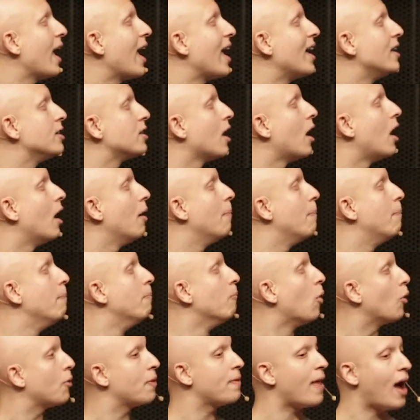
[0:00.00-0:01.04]
And
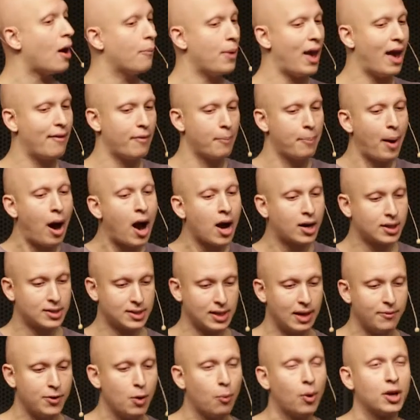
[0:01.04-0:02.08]
more than that, we have a
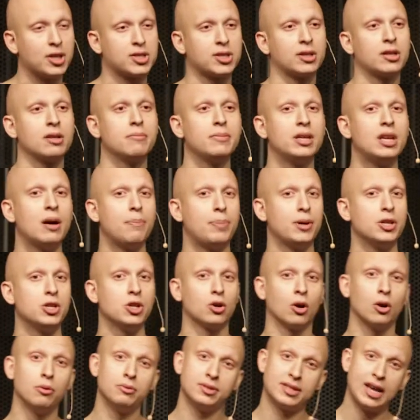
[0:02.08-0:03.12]
box. If you want to start a meetup
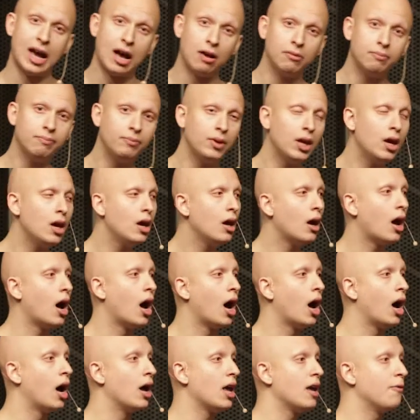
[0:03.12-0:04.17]
in your own town,
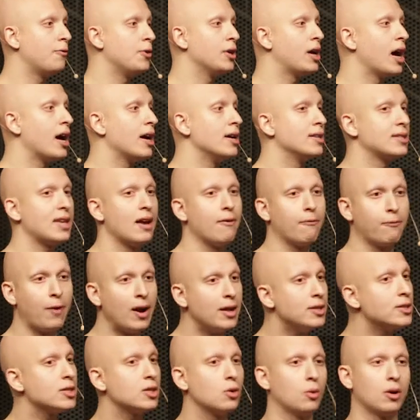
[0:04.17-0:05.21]
if you guys have
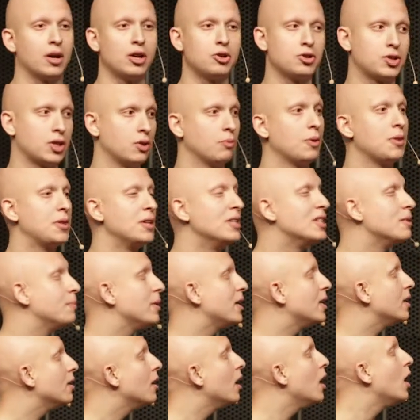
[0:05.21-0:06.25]
friends who are interested in
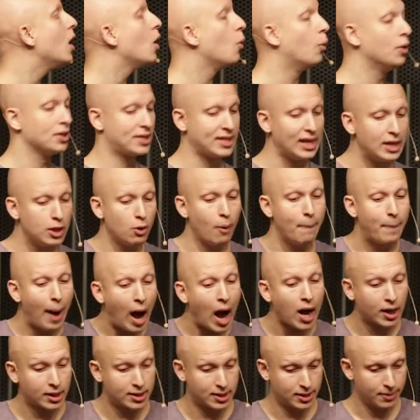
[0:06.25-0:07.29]
RethinkDB, we'll send you a
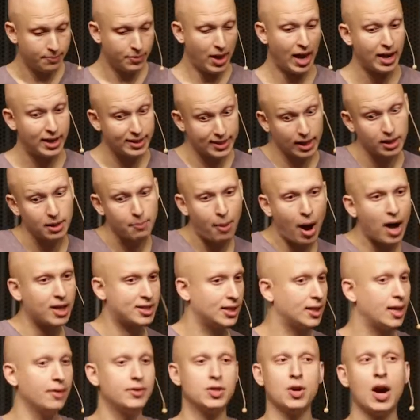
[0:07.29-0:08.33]
box. And inside the
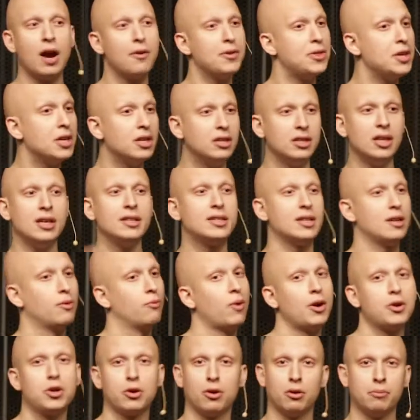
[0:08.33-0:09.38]
box, it gives you everything you need to
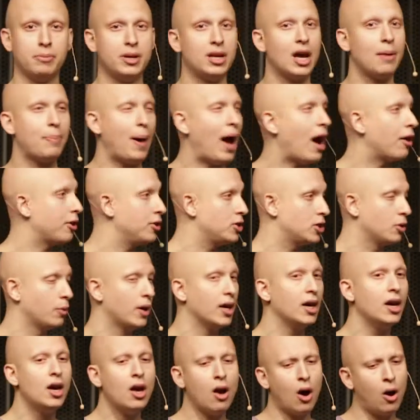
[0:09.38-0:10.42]
run your own meetup, how to
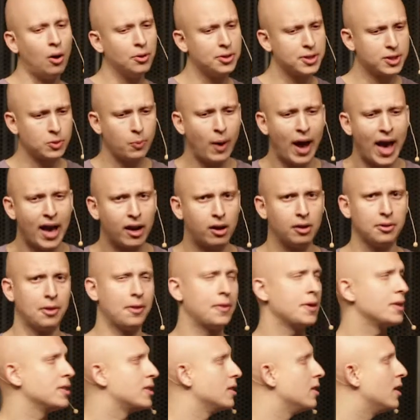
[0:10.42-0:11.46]
do it, all the swag, all
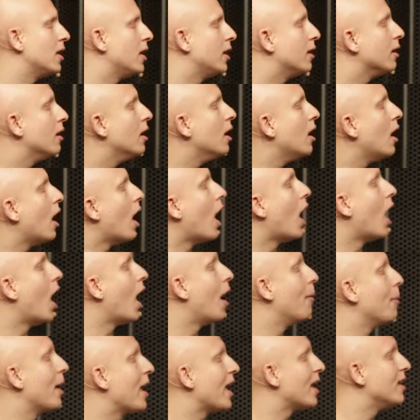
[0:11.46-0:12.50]
the things you need,
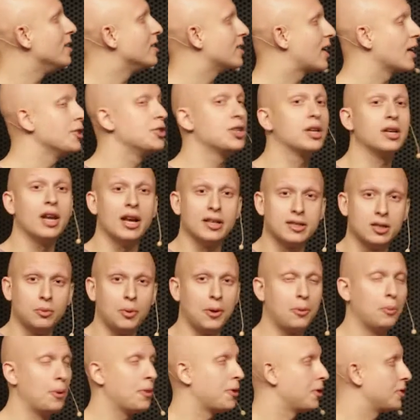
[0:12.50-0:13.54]
and gets you
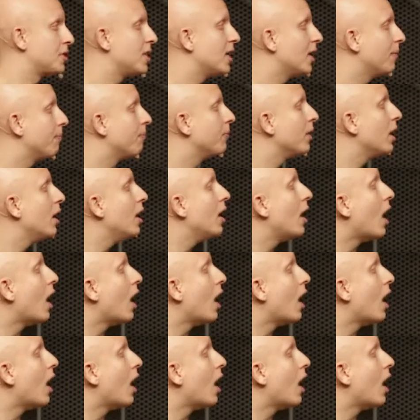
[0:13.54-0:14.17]
connected with our team.